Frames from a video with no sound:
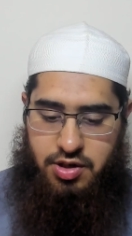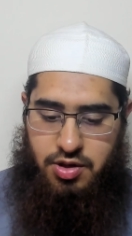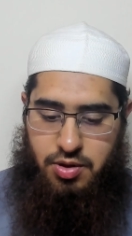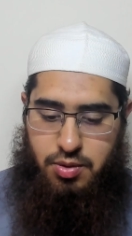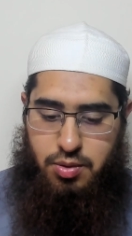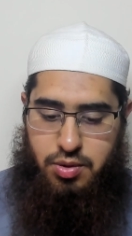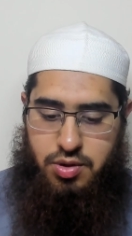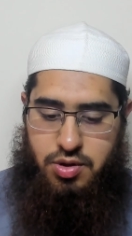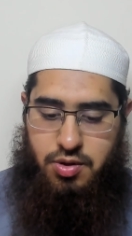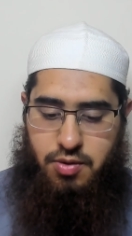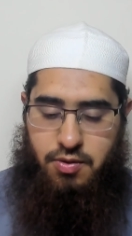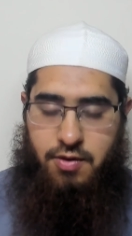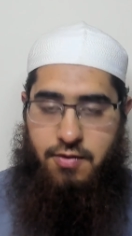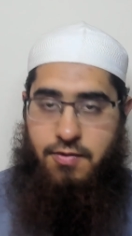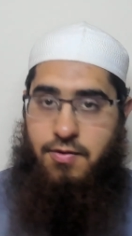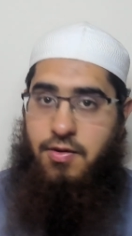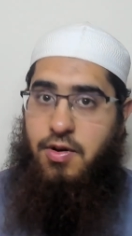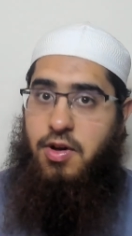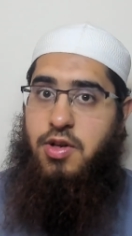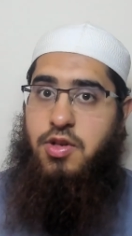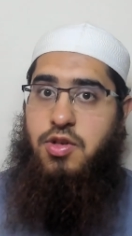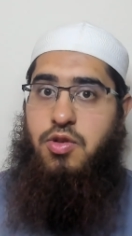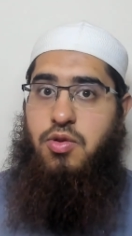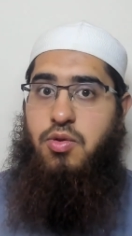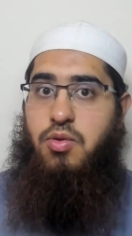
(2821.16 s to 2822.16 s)
used to
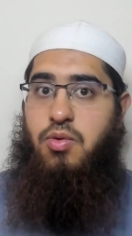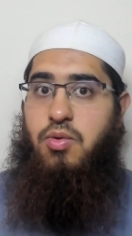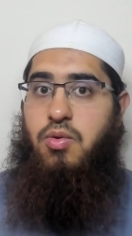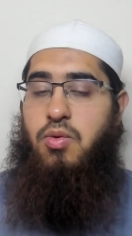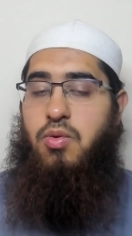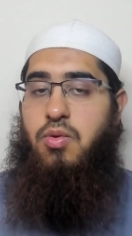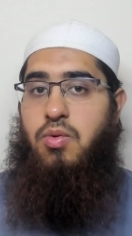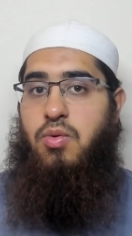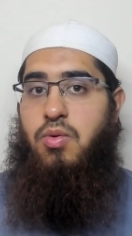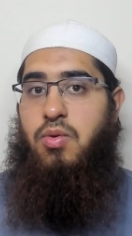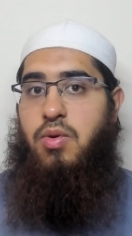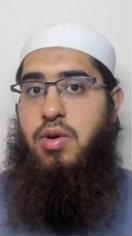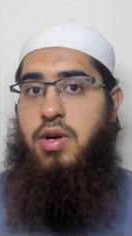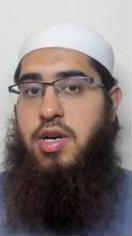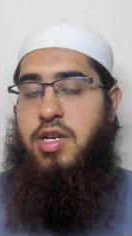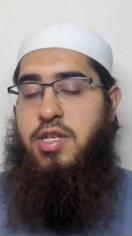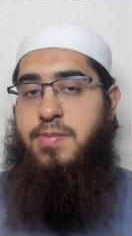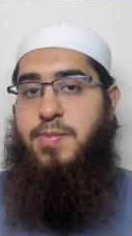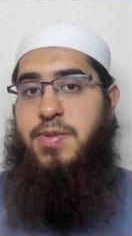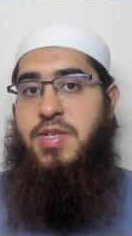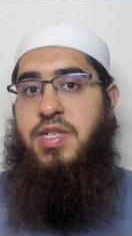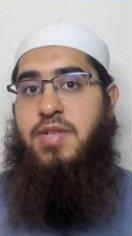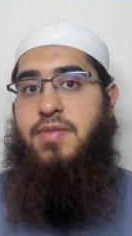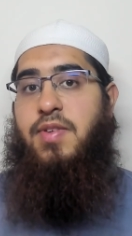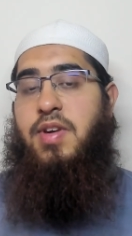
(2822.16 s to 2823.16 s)
refer to a
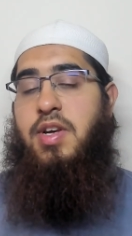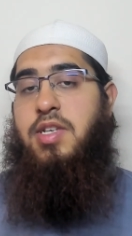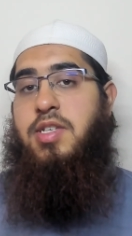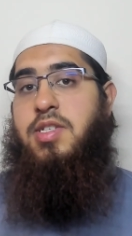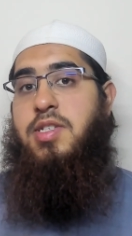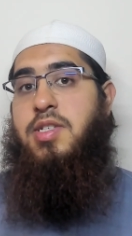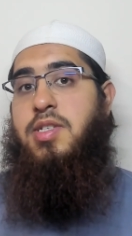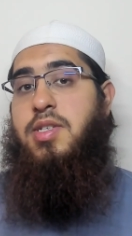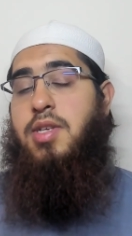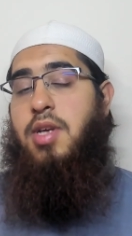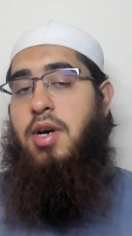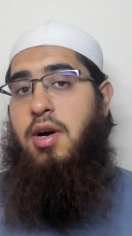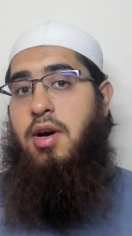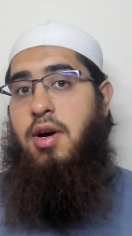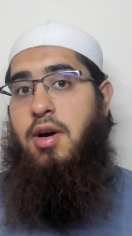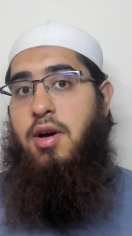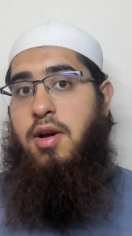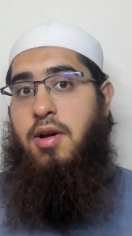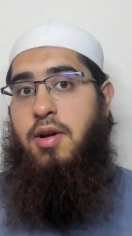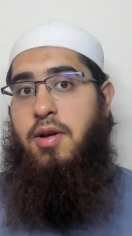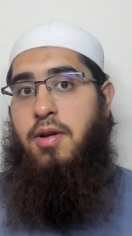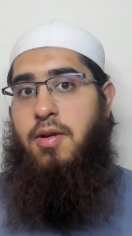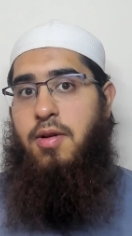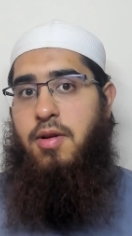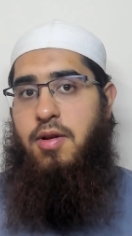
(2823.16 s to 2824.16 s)
specific
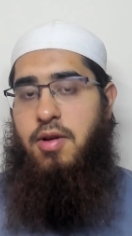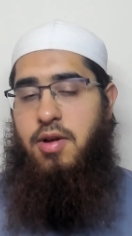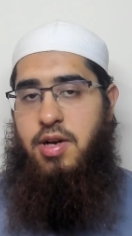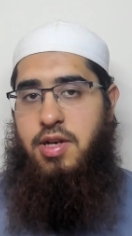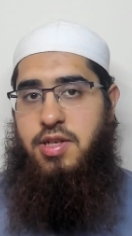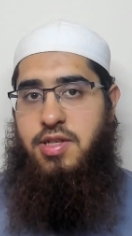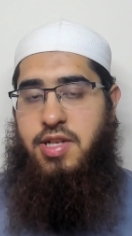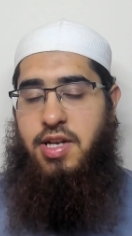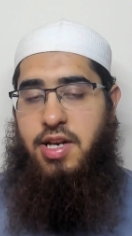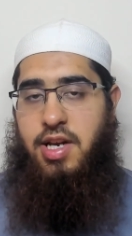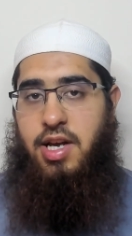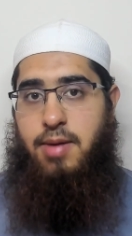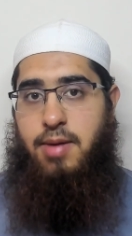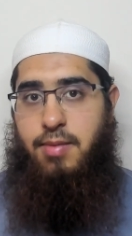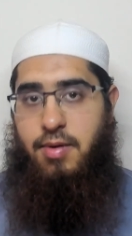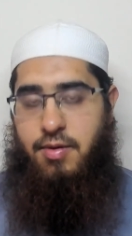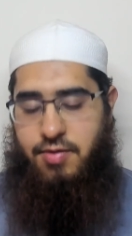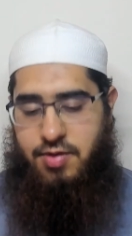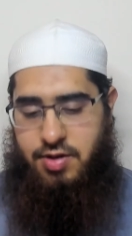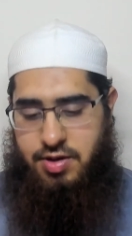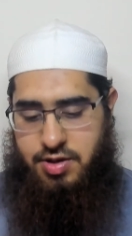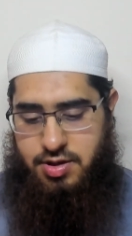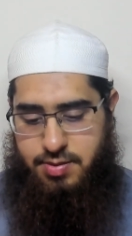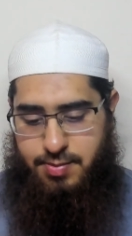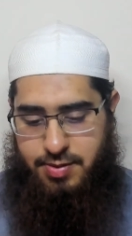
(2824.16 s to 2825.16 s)
star. It's the name
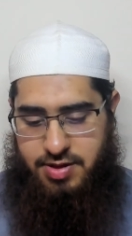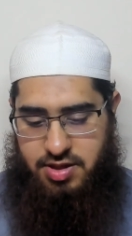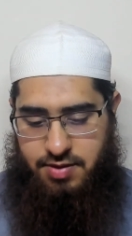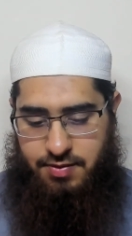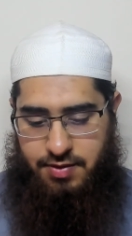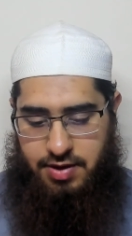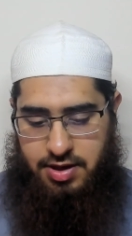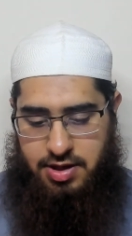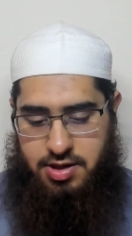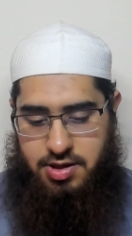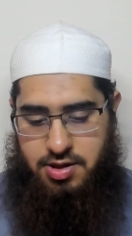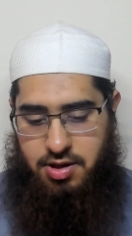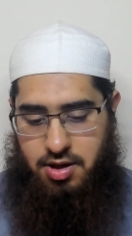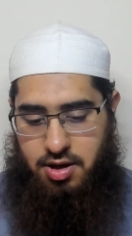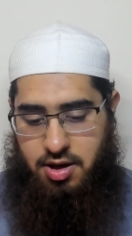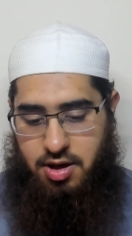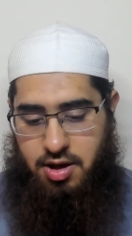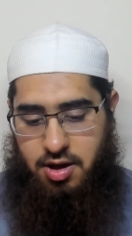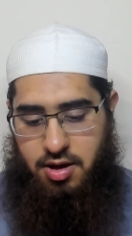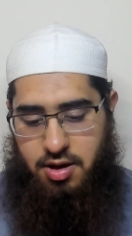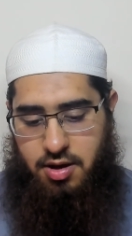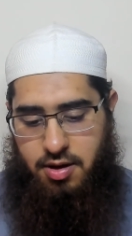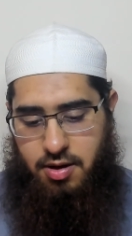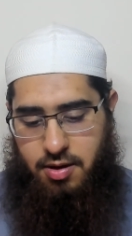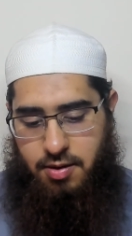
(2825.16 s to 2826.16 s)
of a specific star.